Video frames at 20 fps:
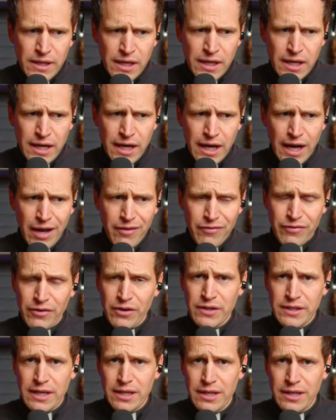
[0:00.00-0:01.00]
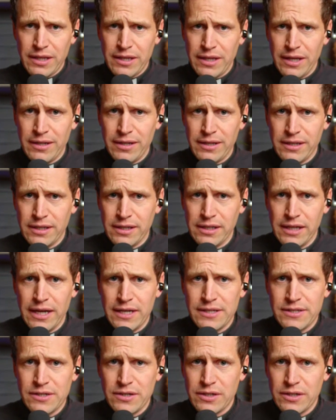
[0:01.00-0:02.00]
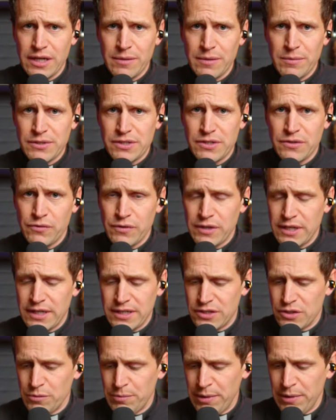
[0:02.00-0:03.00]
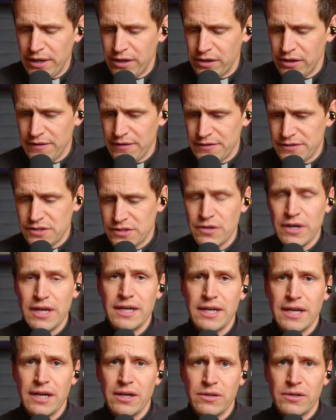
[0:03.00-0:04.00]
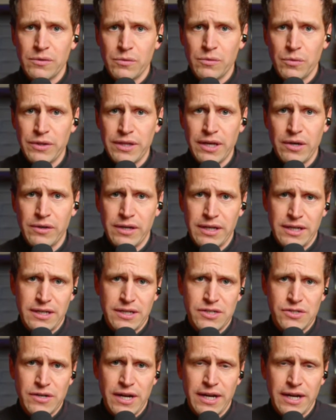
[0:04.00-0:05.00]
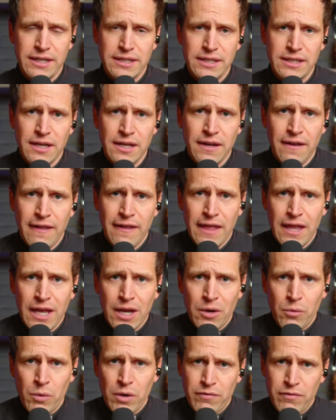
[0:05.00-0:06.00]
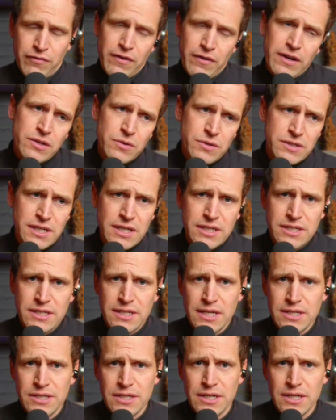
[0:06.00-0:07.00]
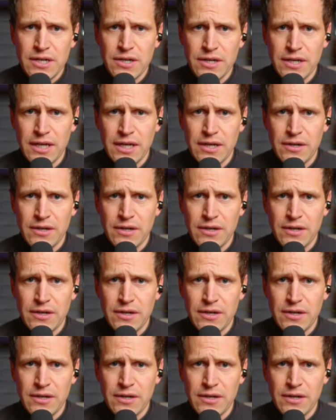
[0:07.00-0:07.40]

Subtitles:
I've heard that the lads aren't able to read 2 paragraphs straight now without getting distracted. We have a friend who's teaching engineering here in